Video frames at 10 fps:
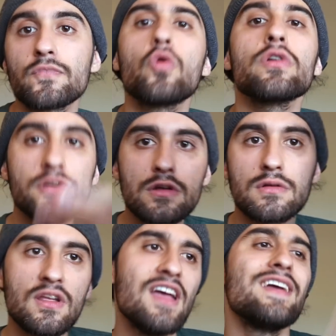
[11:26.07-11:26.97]
Or
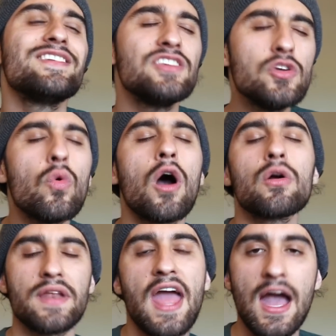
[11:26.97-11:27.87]
you
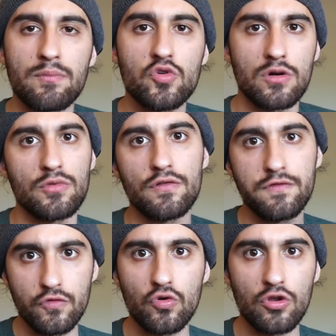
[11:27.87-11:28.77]
are an abnormal
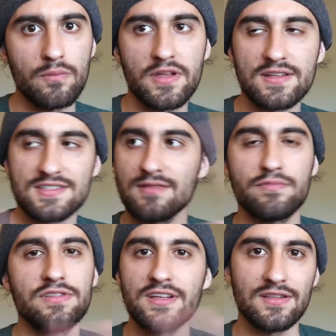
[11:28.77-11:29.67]
fool, but it's
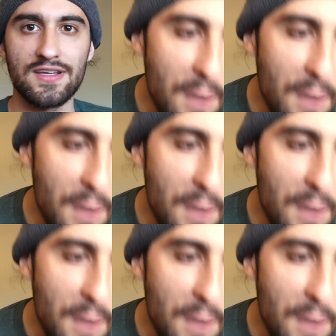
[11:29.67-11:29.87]
completely.